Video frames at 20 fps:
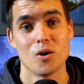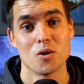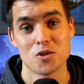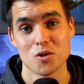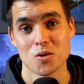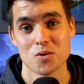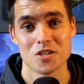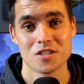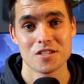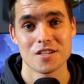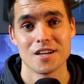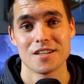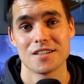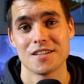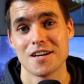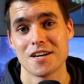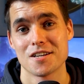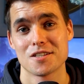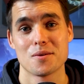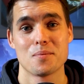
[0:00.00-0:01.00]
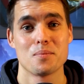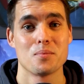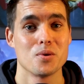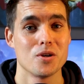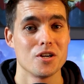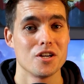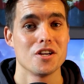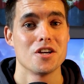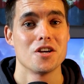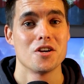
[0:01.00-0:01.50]
All jokes aside, there are some
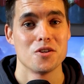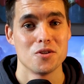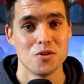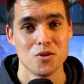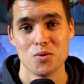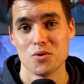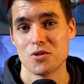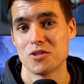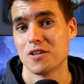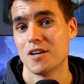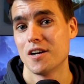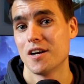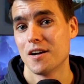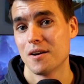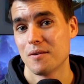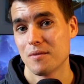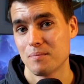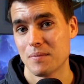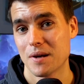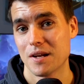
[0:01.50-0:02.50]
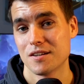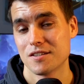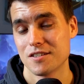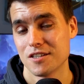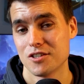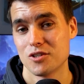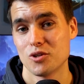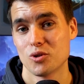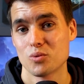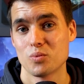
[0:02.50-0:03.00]
pretty huge balance
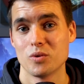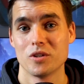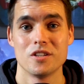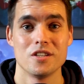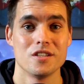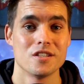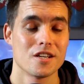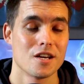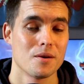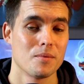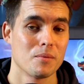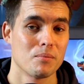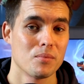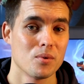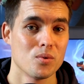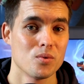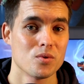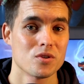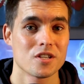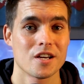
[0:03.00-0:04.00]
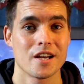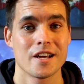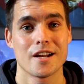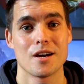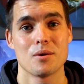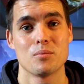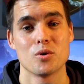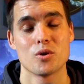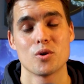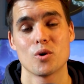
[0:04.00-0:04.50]
issues with these epic boons, and I
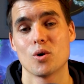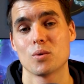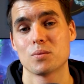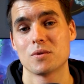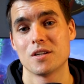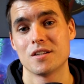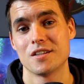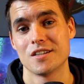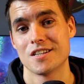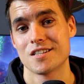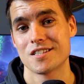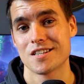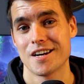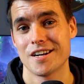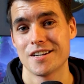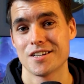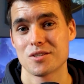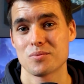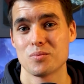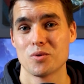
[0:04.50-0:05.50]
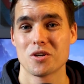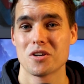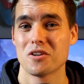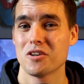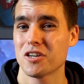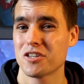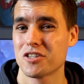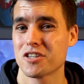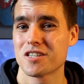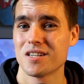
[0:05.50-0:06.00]
would hope that the designers would
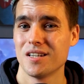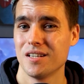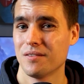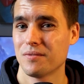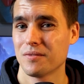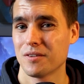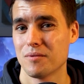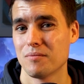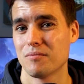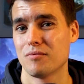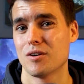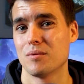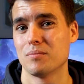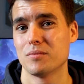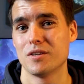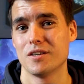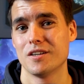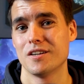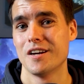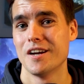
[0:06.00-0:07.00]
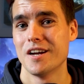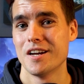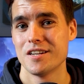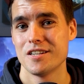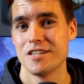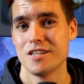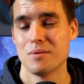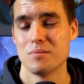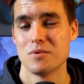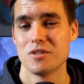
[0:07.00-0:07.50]
not just lift them from the
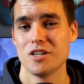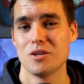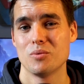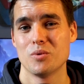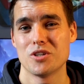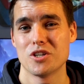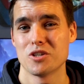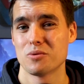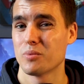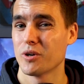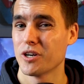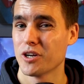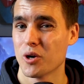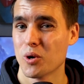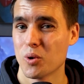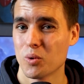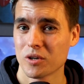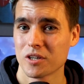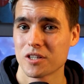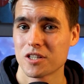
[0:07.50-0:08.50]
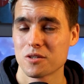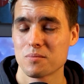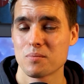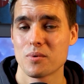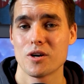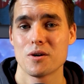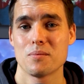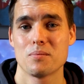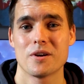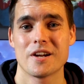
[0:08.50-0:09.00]
DMG, which is pretty old at this
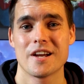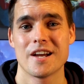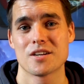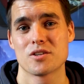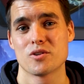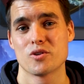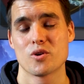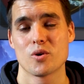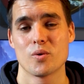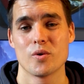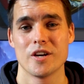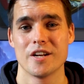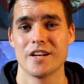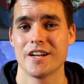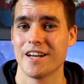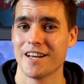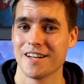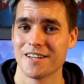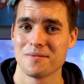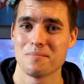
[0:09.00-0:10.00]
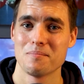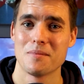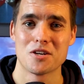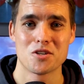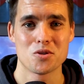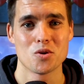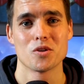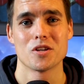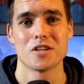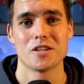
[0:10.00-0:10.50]
point, but actually go in and make
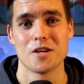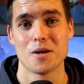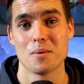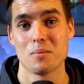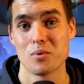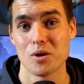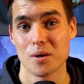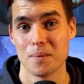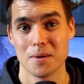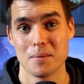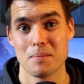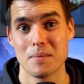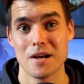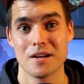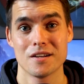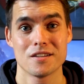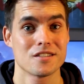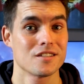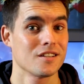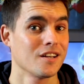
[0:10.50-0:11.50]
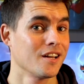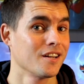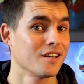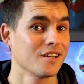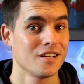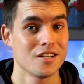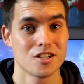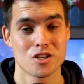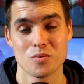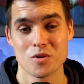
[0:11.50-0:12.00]
sure that they're properly balanced and
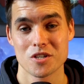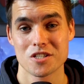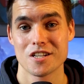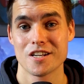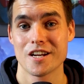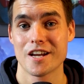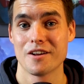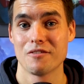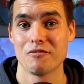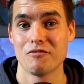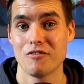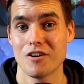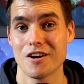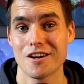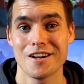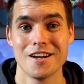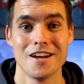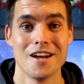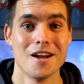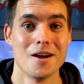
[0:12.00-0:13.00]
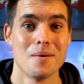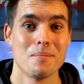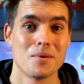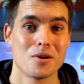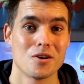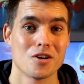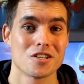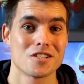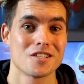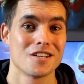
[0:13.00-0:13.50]
interesting and fun,
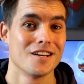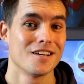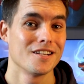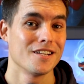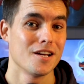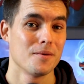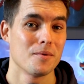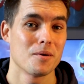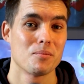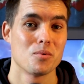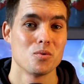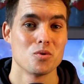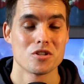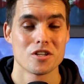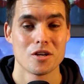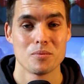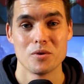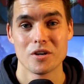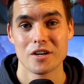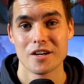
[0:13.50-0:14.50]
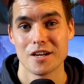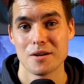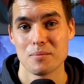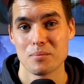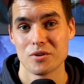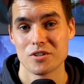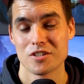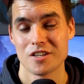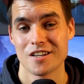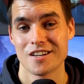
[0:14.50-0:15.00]
because the epic boons that we're getting
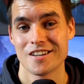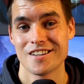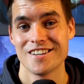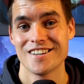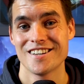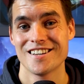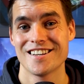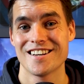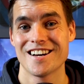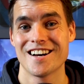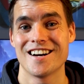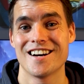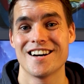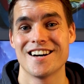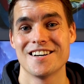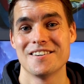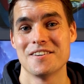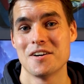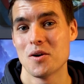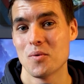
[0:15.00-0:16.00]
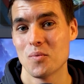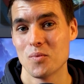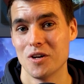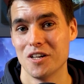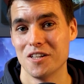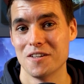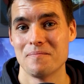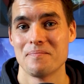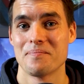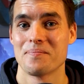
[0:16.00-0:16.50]
presented here are,
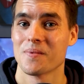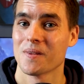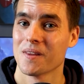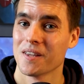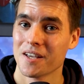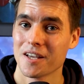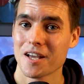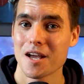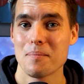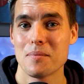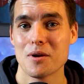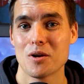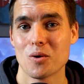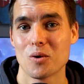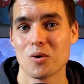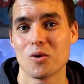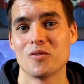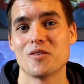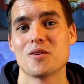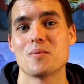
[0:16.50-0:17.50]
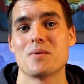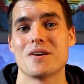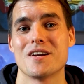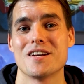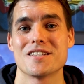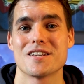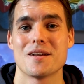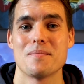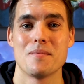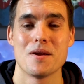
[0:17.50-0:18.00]
well, a bit all over the
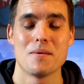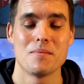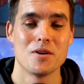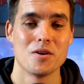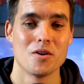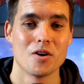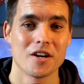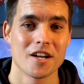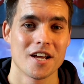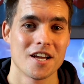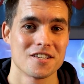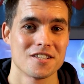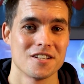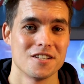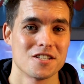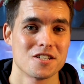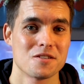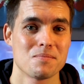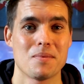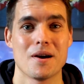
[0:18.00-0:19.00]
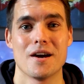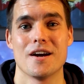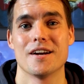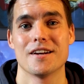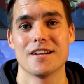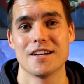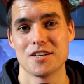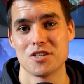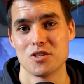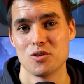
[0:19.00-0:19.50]
place and maybe not as inspired
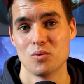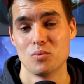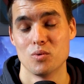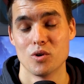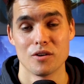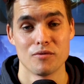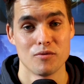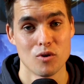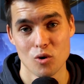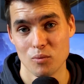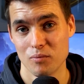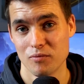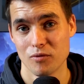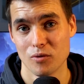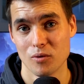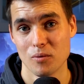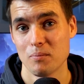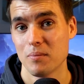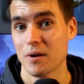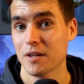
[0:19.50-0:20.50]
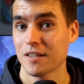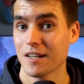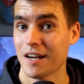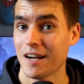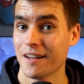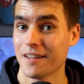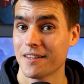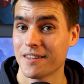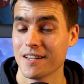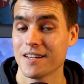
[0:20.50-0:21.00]
as you would have hoped for. But
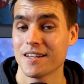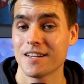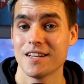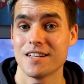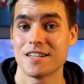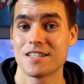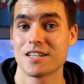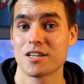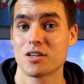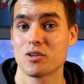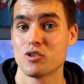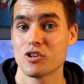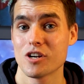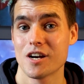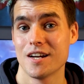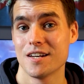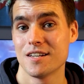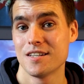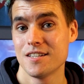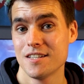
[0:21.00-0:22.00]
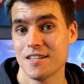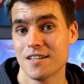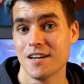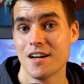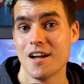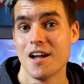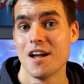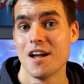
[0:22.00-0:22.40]
I think it's a good idea.